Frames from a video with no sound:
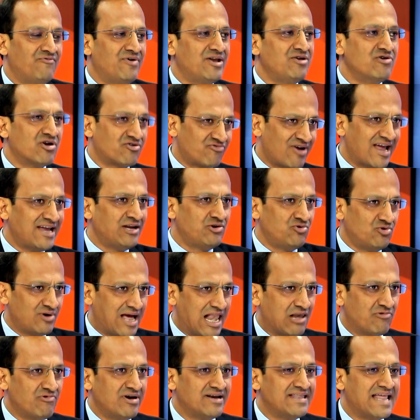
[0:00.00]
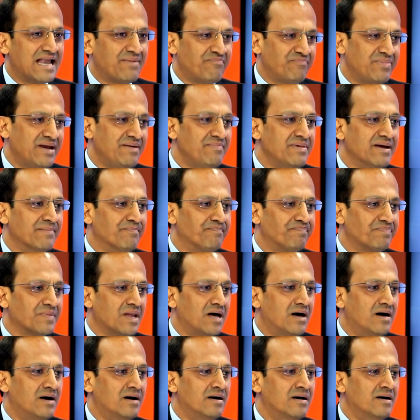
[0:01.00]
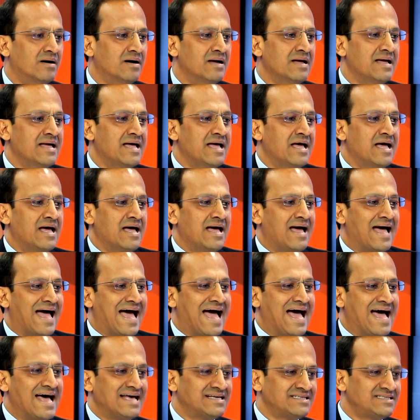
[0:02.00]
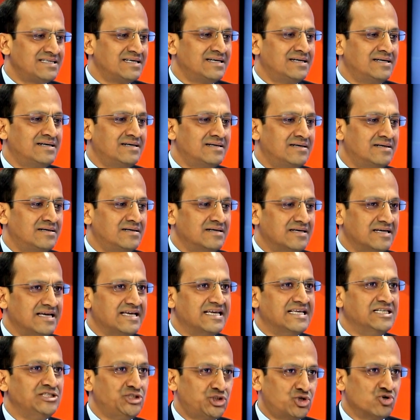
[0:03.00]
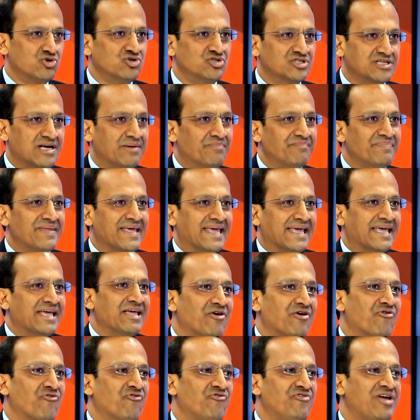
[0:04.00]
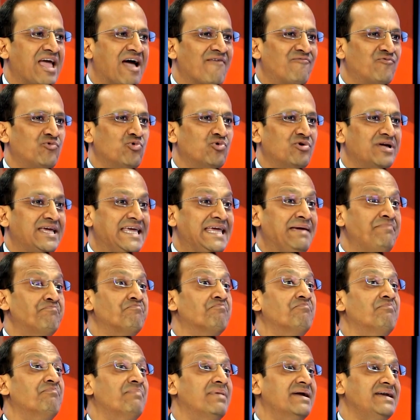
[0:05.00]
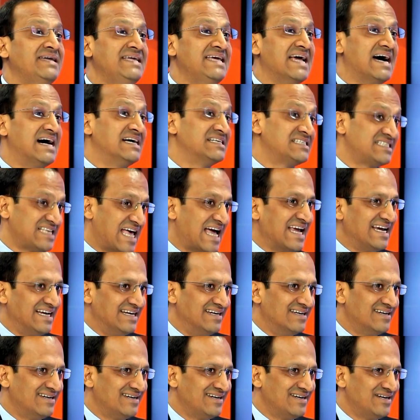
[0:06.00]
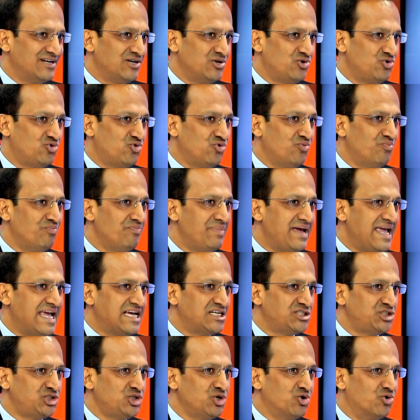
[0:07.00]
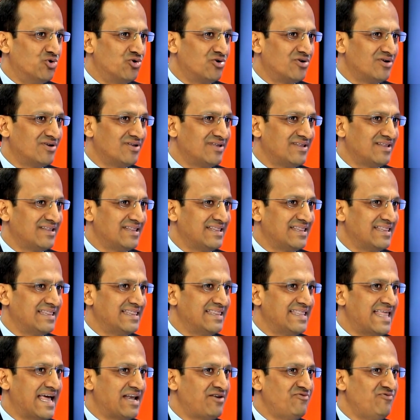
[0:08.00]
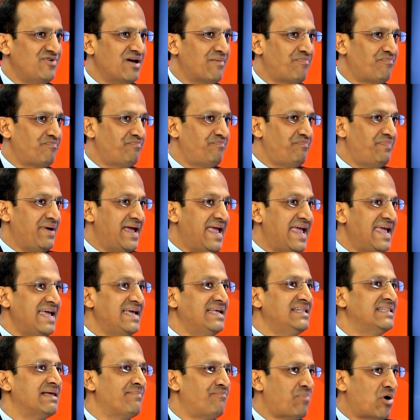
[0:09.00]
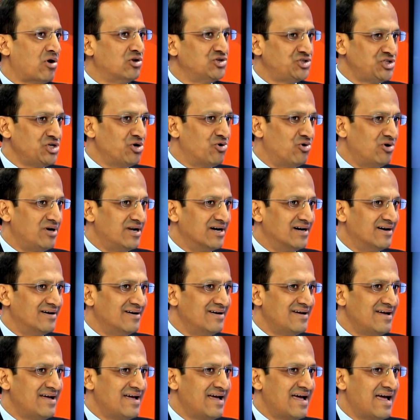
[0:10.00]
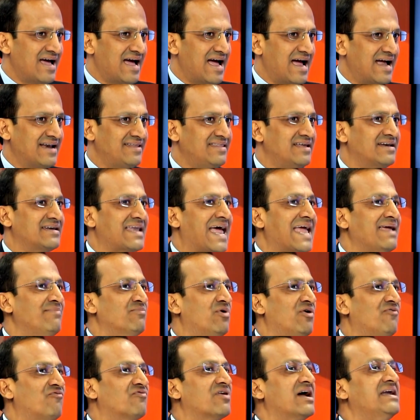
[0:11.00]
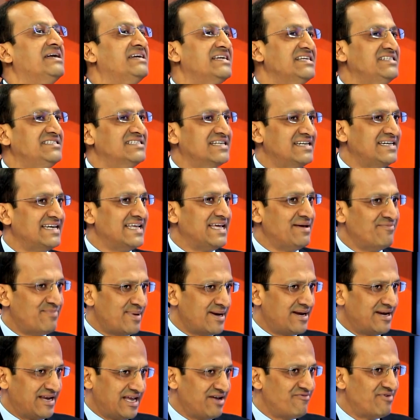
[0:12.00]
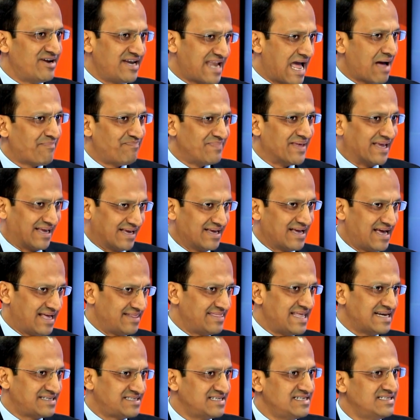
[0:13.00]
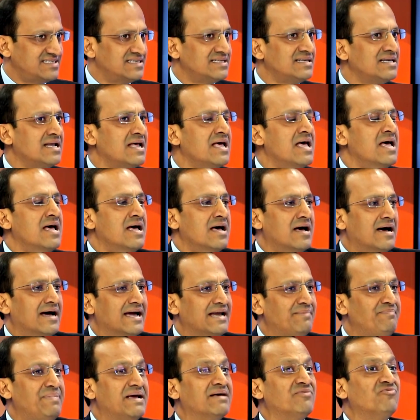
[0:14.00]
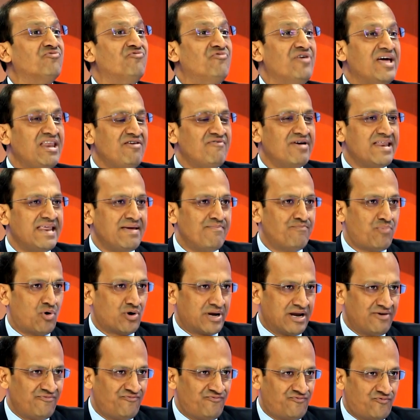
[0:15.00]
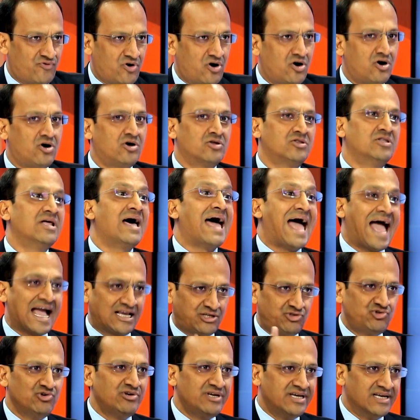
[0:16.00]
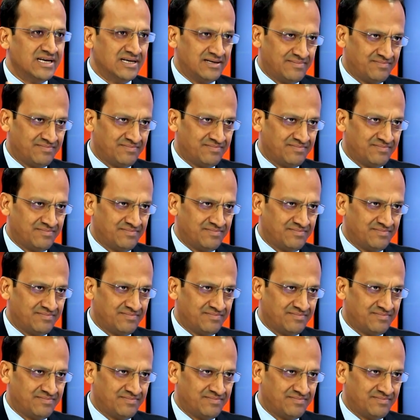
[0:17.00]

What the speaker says: when you are trying to calculate that premium, as an insurance company, we have to keep money aside to make sure that we are paying the policyholder at the time of contingent event happening. And that's the reason it becomes very, very important for the actuarial